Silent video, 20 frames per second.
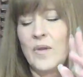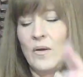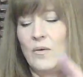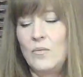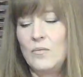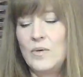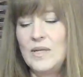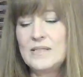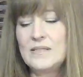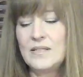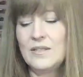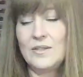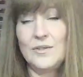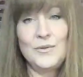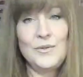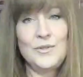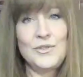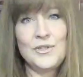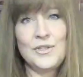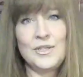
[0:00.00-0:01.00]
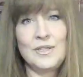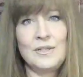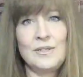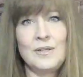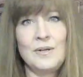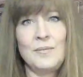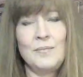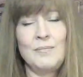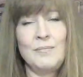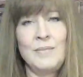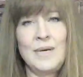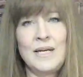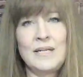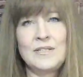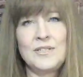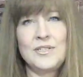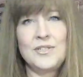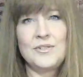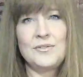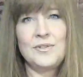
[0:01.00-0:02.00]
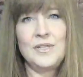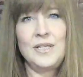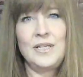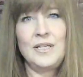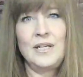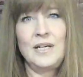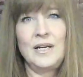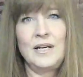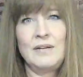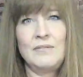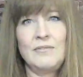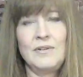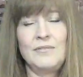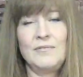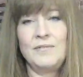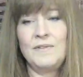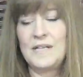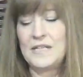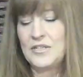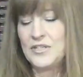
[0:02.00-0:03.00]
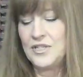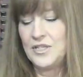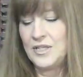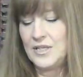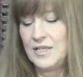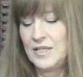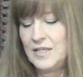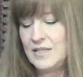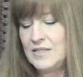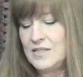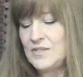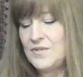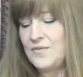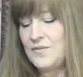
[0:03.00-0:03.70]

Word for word: resolution, mastery, and reflection. And it's